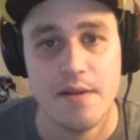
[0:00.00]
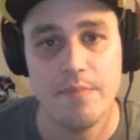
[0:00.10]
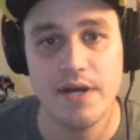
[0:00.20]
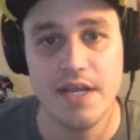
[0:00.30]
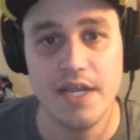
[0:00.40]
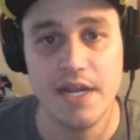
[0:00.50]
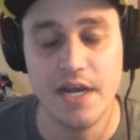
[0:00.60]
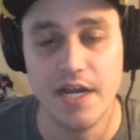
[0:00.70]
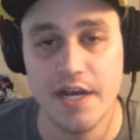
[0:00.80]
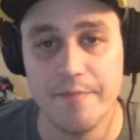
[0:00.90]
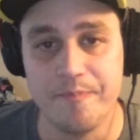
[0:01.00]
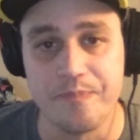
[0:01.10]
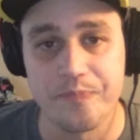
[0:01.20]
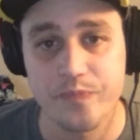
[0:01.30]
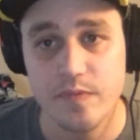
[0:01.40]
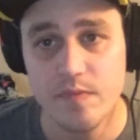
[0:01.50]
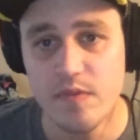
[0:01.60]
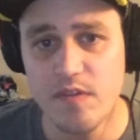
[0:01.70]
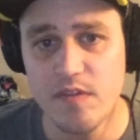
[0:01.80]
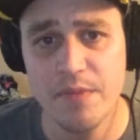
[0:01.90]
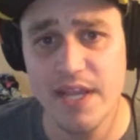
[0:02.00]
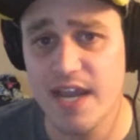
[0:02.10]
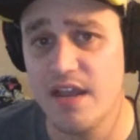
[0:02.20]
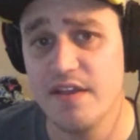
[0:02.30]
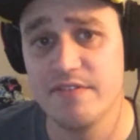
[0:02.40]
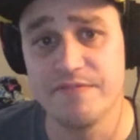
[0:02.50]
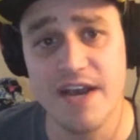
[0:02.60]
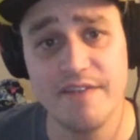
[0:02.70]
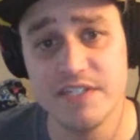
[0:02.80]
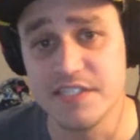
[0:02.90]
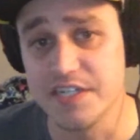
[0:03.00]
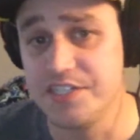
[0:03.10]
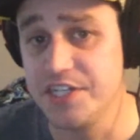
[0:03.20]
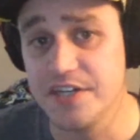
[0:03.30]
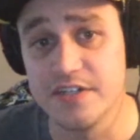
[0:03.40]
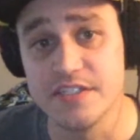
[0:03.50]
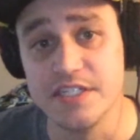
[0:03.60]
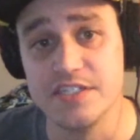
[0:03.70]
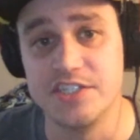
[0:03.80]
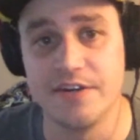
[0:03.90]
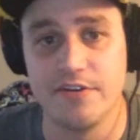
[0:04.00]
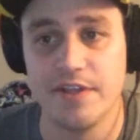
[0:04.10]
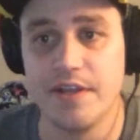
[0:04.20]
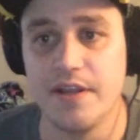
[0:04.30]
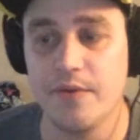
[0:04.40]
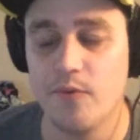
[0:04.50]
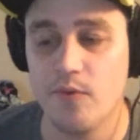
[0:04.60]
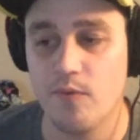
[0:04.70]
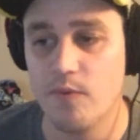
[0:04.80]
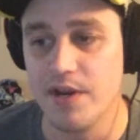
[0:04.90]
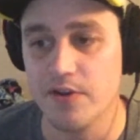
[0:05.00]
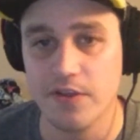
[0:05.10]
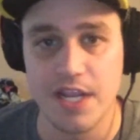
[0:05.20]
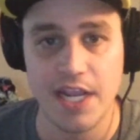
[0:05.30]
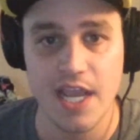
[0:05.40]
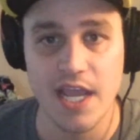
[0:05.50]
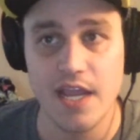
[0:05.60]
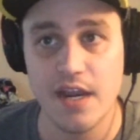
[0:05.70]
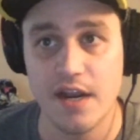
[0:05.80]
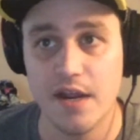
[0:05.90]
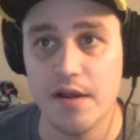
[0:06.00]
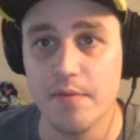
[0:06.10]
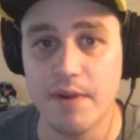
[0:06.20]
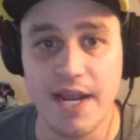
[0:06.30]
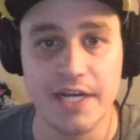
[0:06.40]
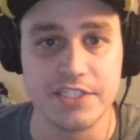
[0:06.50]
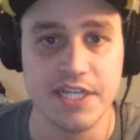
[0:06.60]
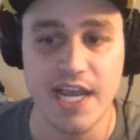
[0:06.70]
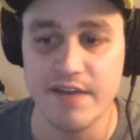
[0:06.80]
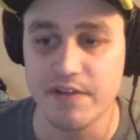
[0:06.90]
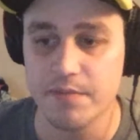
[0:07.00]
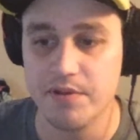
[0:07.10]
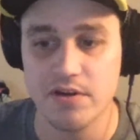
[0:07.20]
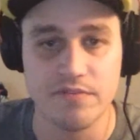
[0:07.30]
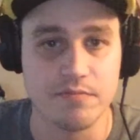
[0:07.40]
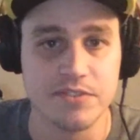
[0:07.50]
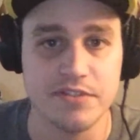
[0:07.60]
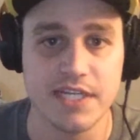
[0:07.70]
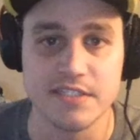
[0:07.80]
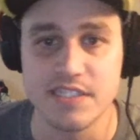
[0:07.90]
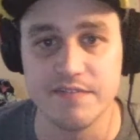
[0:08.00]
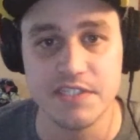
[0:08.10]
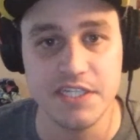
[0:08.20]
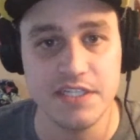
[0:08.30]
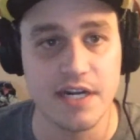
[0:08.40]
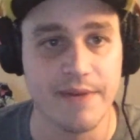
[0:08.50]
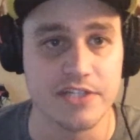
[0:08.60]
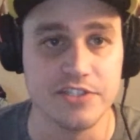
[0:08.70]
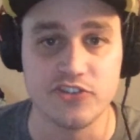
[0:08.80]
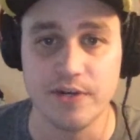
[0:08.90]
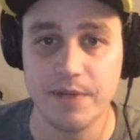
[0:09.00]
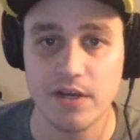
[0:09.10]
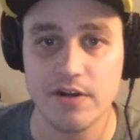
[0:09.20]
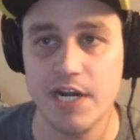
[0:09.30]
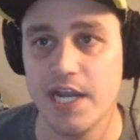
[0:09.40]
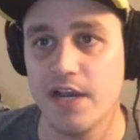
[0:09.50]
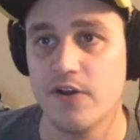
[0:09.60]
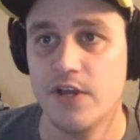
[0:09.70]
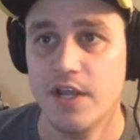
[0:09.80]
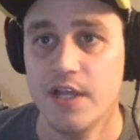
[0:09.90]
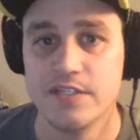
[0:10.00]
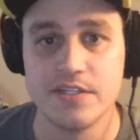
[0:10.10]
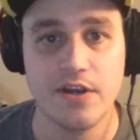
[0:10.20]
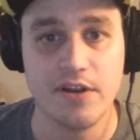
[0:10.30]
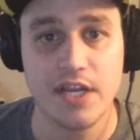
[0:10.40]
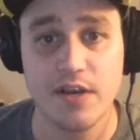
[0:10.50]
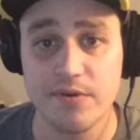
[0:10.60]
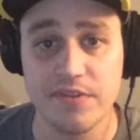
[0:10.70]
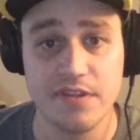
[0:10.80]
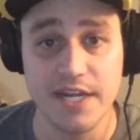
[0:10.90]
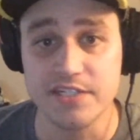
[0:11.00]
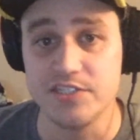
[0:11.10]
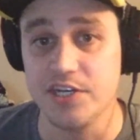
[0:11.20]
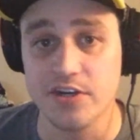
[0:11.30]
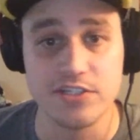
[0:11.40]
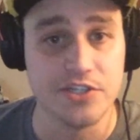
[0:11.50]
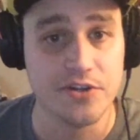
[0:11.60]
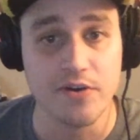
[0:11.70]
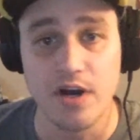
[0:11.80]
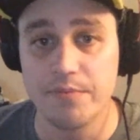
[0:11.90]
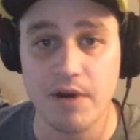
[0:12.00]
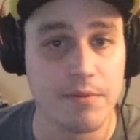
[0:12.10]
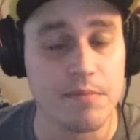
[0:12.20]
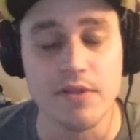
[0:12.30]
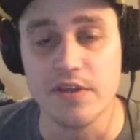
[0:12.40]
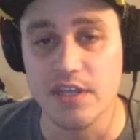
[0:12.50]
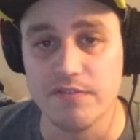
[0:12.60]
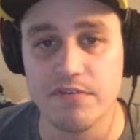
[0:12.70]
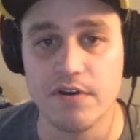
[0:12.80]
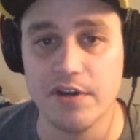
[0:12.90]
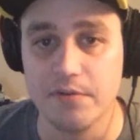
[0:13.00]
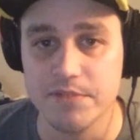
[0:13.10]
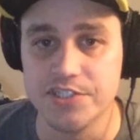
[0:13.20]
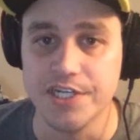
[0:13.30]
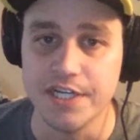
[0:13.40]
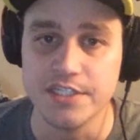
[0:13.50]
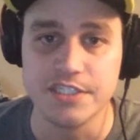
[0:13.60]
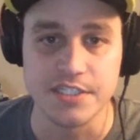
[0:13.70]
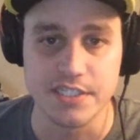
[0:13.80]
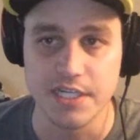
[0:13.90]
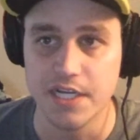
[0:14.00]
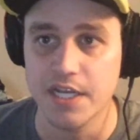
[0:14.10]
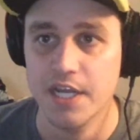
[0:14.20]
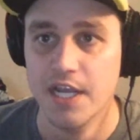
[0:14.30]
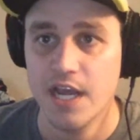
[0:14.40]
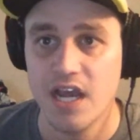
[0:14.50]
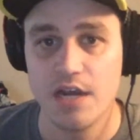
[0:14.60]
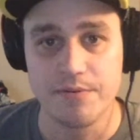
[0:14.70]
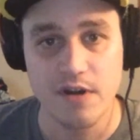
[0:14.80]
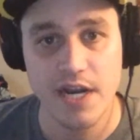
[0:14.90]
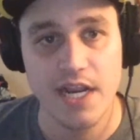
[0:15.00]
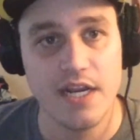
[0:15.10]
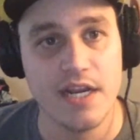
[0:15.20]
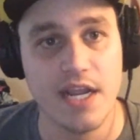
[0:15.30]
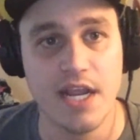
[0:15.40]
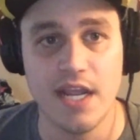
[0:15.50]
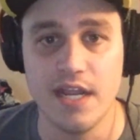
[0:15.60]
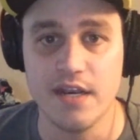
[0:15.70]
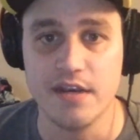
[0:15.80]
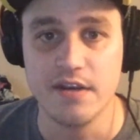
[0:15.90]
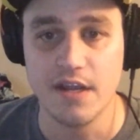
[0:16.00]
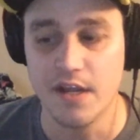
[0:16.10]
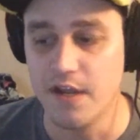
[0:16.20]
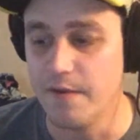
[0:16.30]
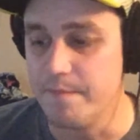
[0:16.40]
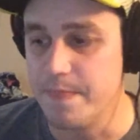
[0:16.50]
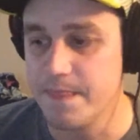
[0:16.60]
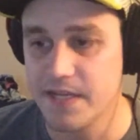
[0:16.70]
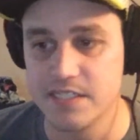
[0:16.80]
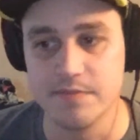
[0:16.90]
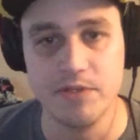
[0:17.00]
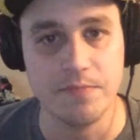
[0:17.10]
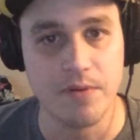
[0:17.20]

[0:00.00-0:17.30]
But yeah, 5 to 6 years is generally what you're looking at. I actually have a computer from 2017 that I'm actually streaming on right now. So here within the next year or two, I'll probably be looking for a new machine just to upgrade and get some new